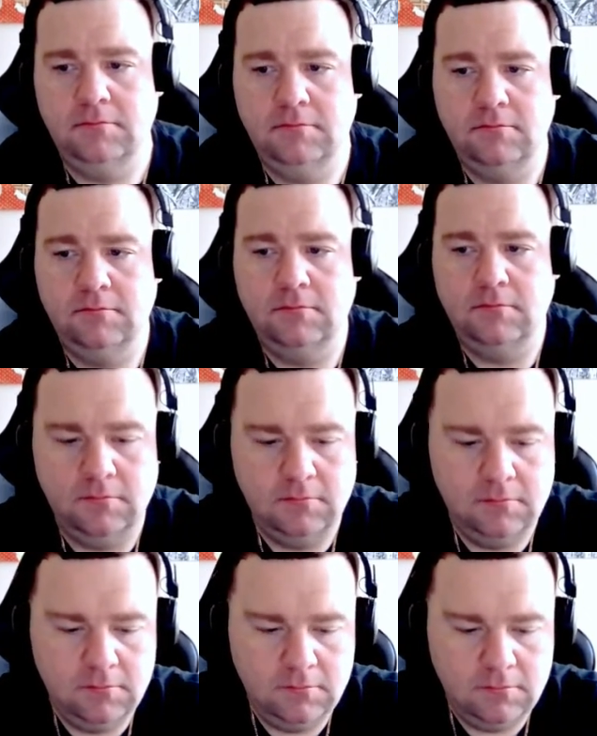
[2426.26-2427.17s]

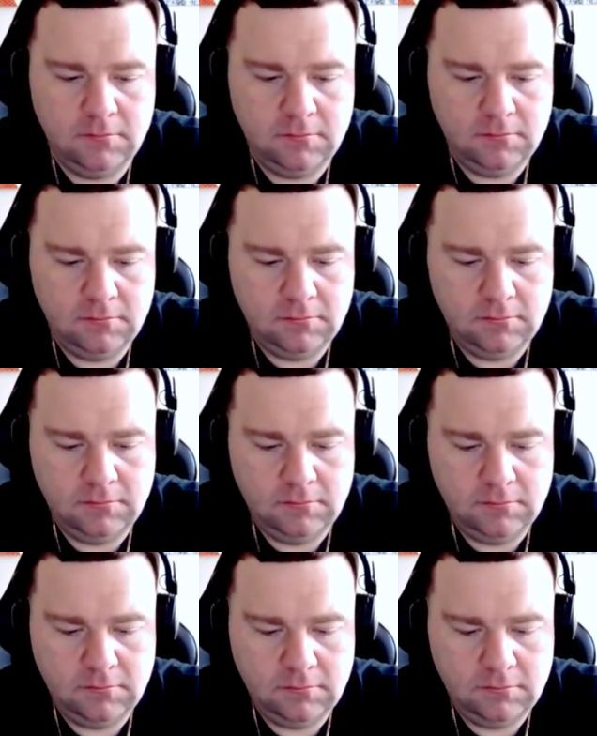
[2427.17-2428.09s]

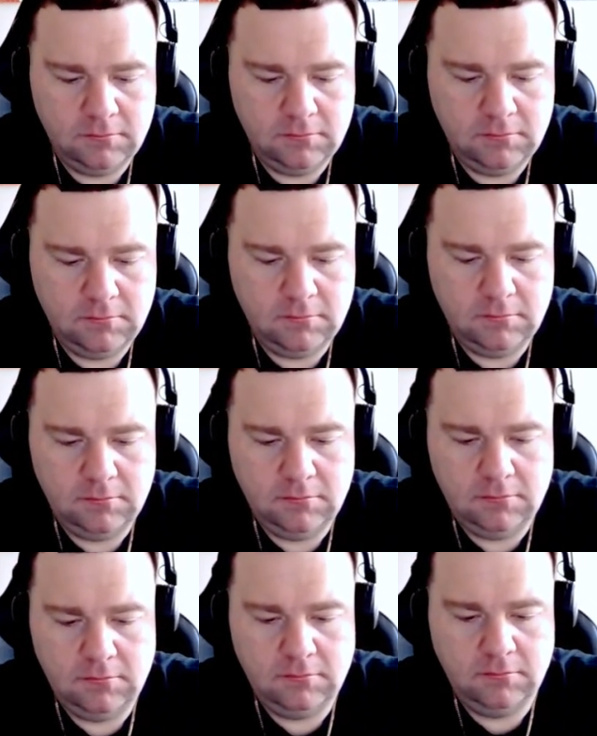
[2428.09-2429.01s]

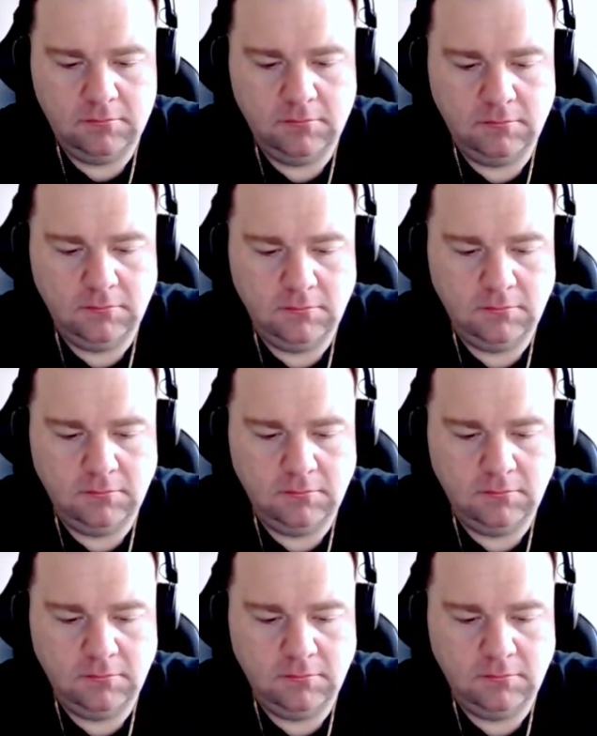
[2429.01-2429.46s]
The person shown says nothing.